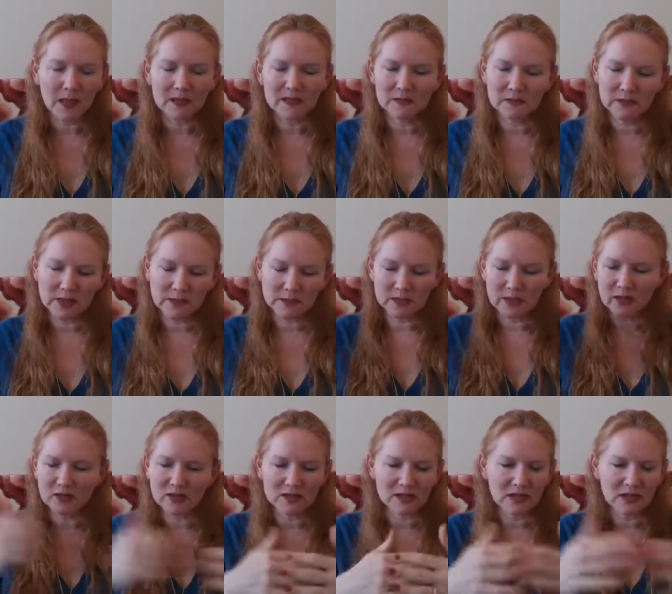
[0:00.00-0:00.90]
sometimes
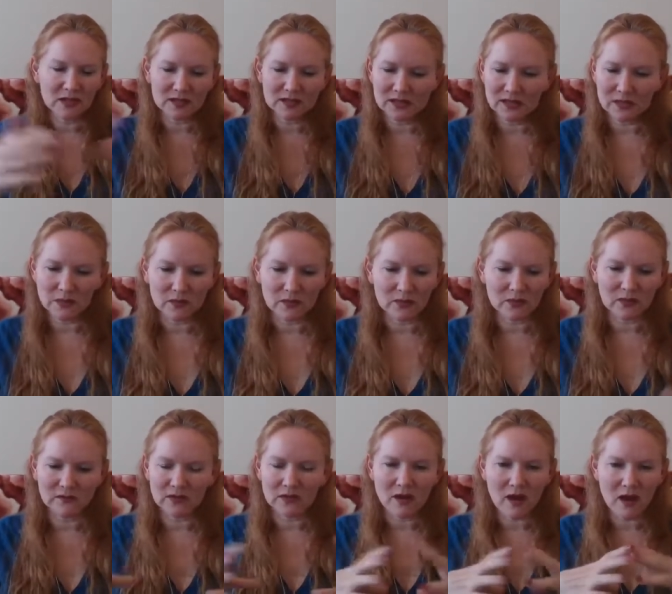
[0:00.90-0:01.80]
I'll just get a symbol
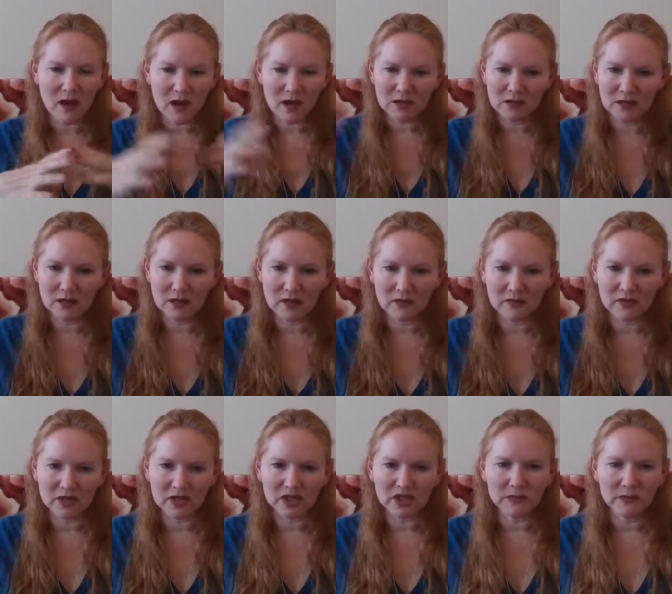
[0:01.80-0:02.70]
of an odd,
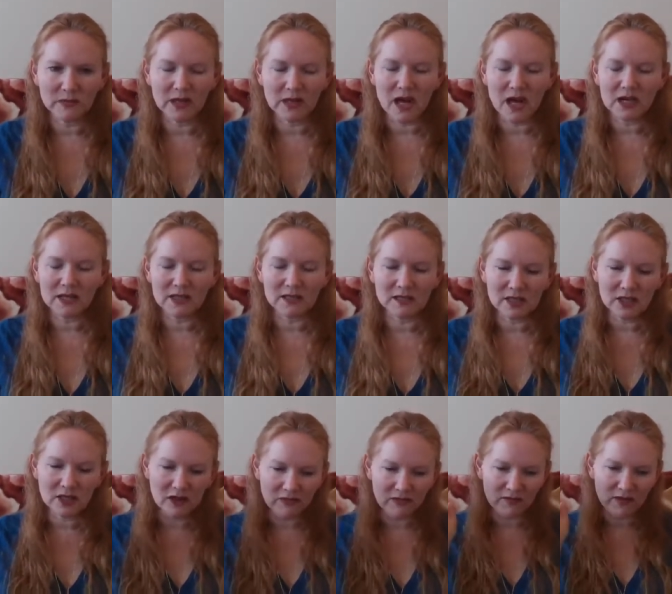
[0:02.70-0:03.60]
vision, but I could
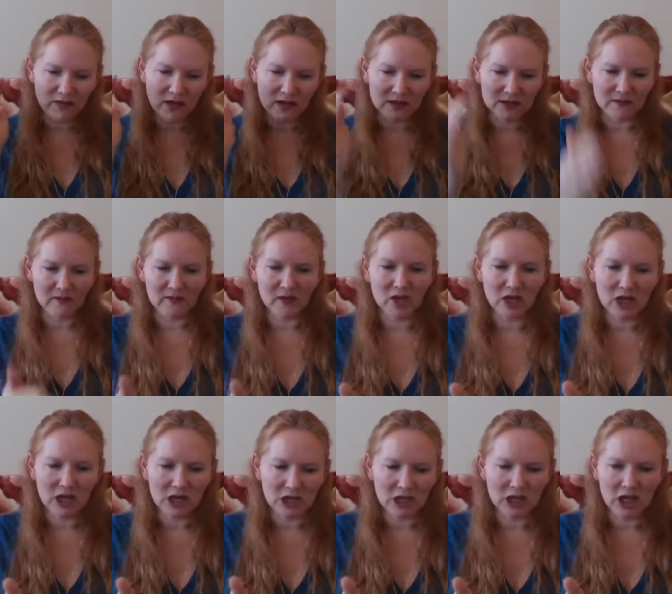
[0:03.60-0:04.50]
see her face
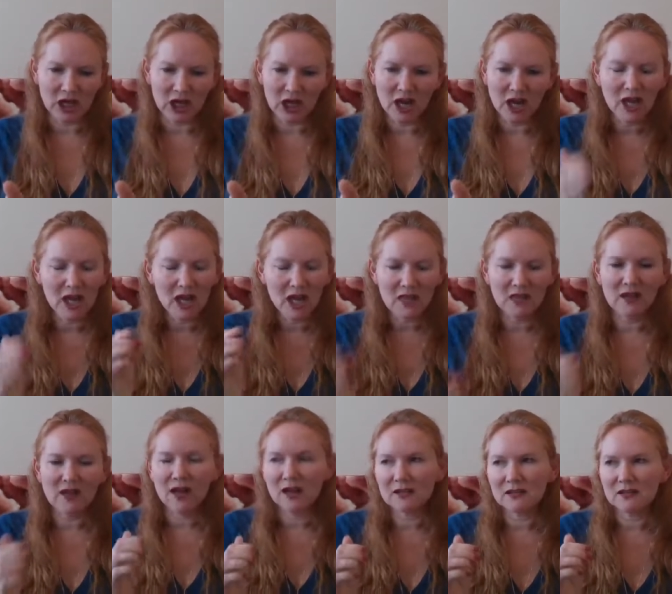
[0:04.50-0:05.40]
very clear. And
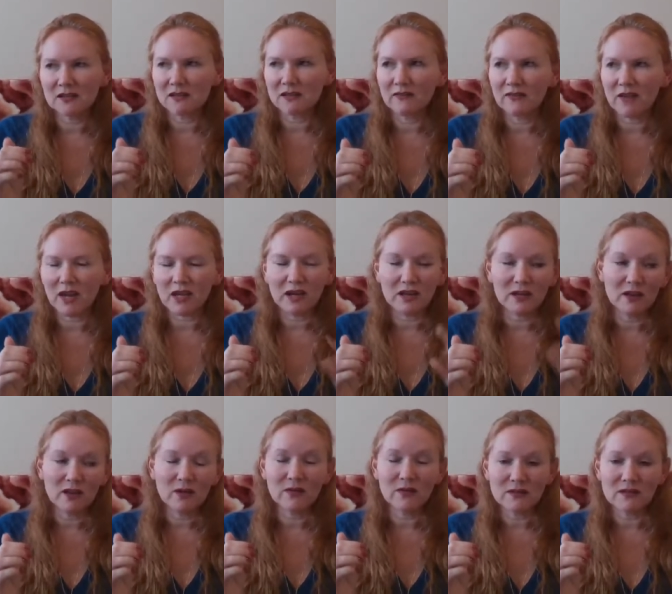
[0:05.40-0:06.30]
then I identified, I
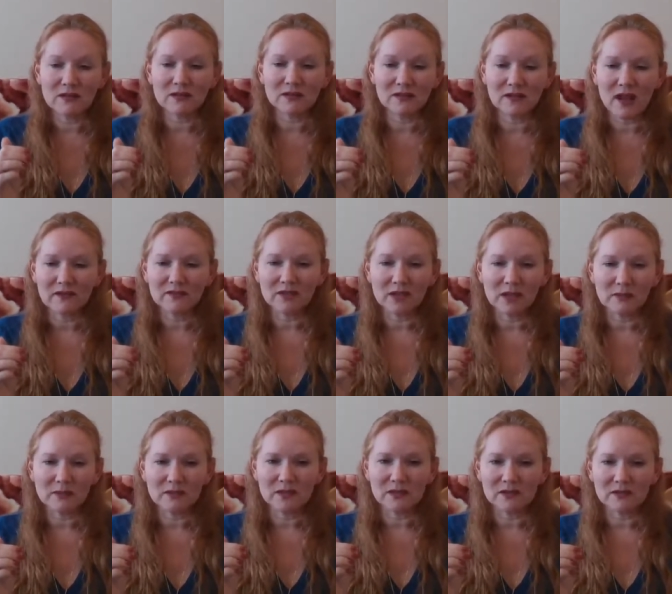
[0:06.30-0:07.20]
know her in this
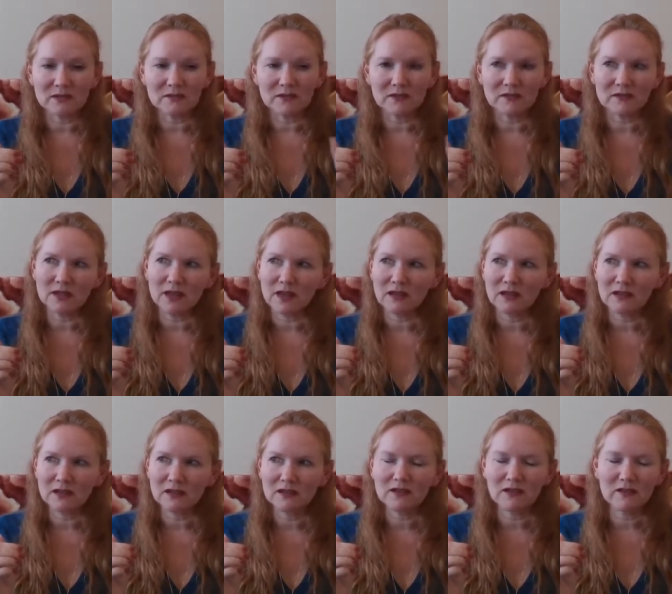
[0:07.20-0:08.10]
lifetime too. So I was
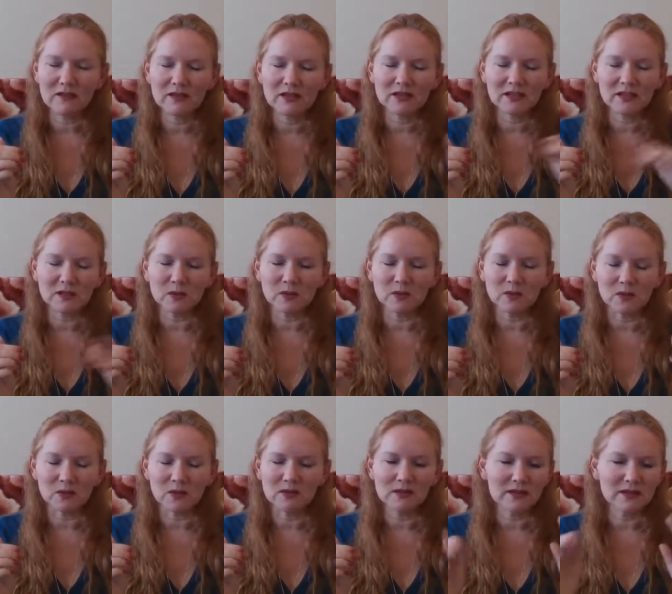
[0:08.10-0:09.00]
like, oh, this is
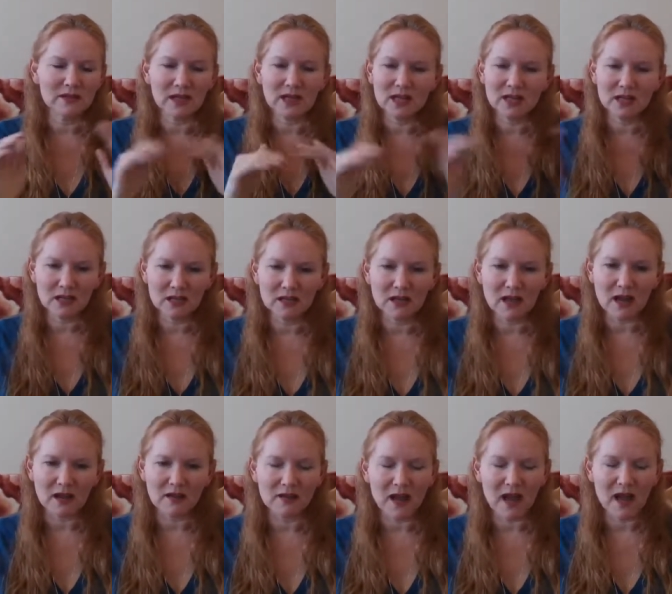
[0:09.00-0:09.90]
cool, because I didn't
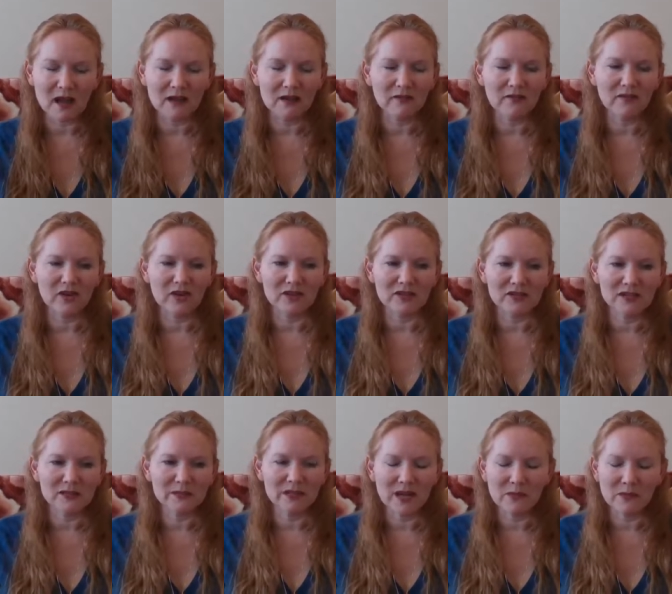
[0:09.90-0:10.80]
connect that at
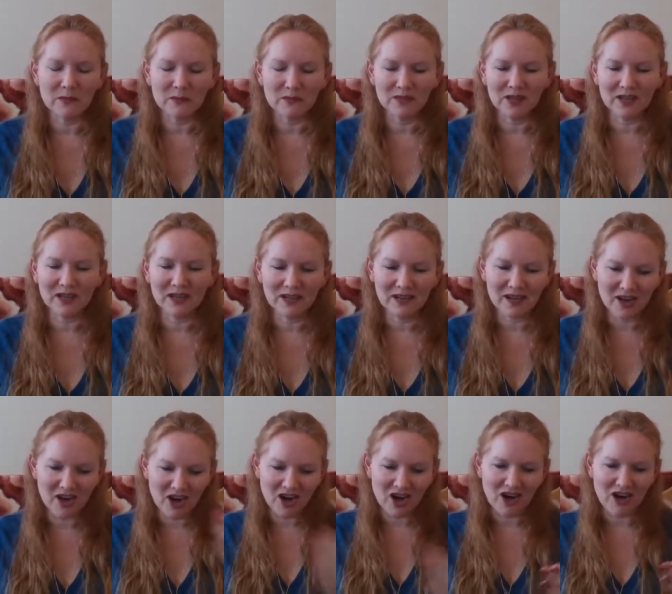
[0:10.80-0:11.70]
first. But I'm looking
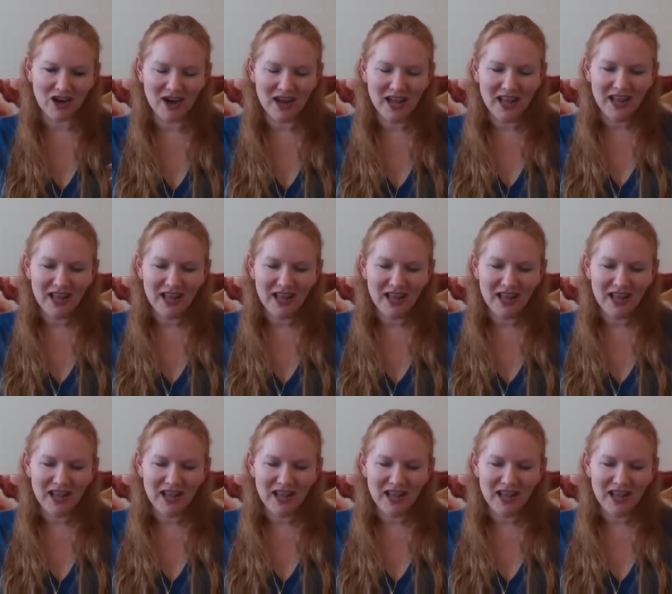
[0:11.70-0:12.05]
at her,